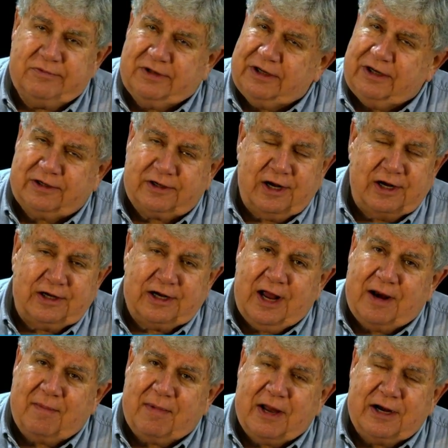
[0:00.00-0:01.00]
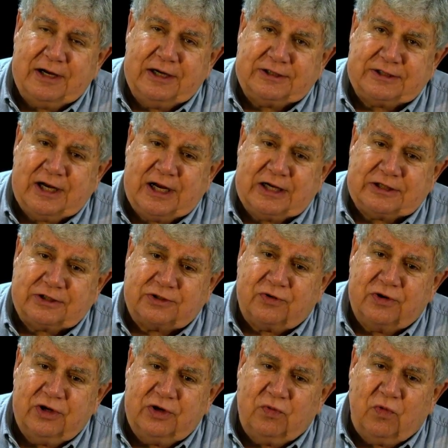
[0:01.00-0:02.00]
It'll take down about any size
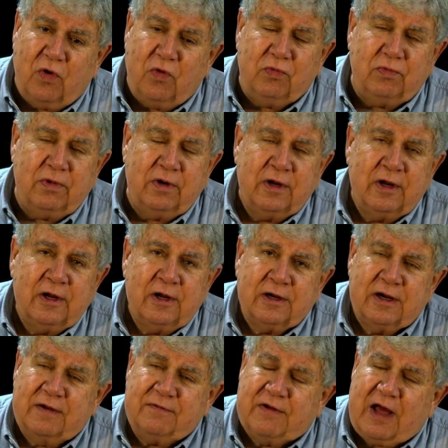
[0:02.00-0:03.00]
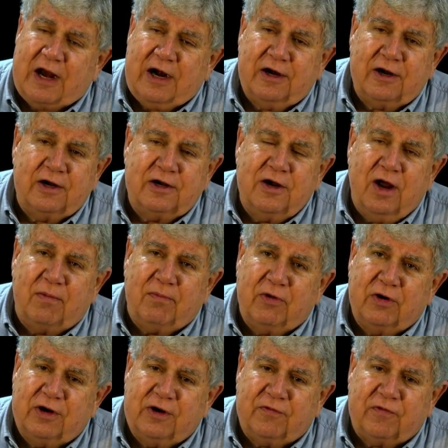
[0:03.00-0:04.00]
tree you want. They've got it in a
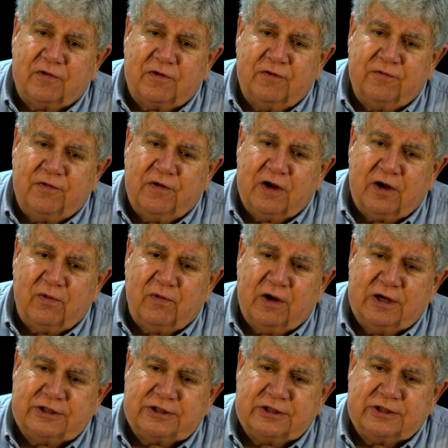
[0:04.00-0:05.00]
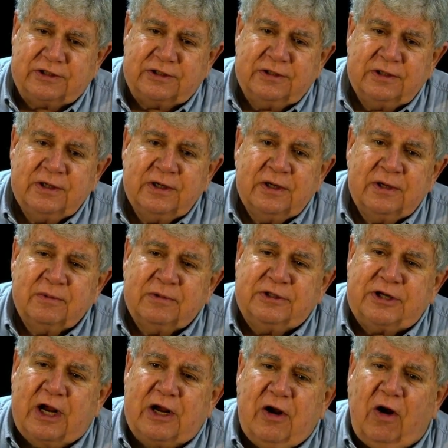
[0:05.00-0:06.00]
number of different configurations. But
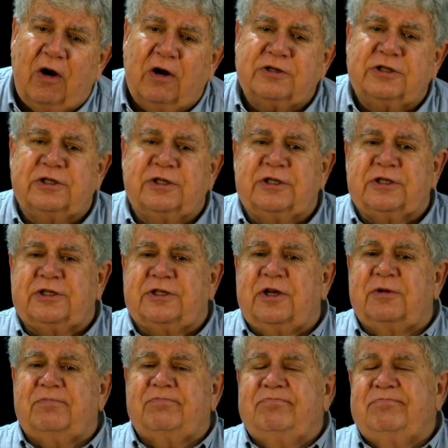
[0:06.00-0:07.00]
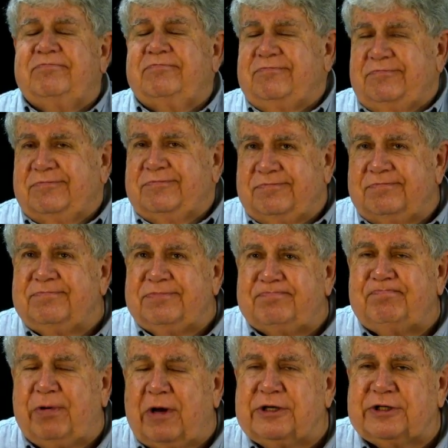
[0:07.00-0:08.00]
JR's is just the
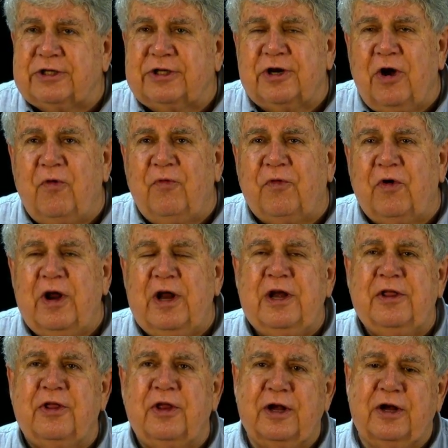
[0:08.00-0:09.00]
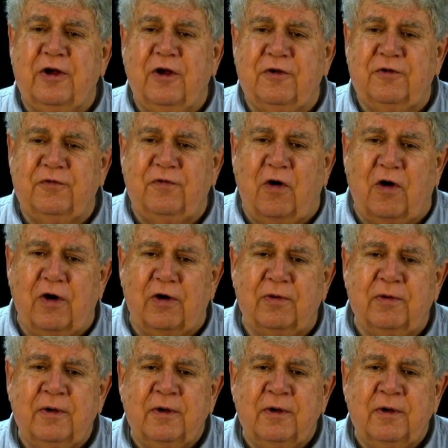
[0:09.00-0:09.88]
place to go for anything Husqvarna.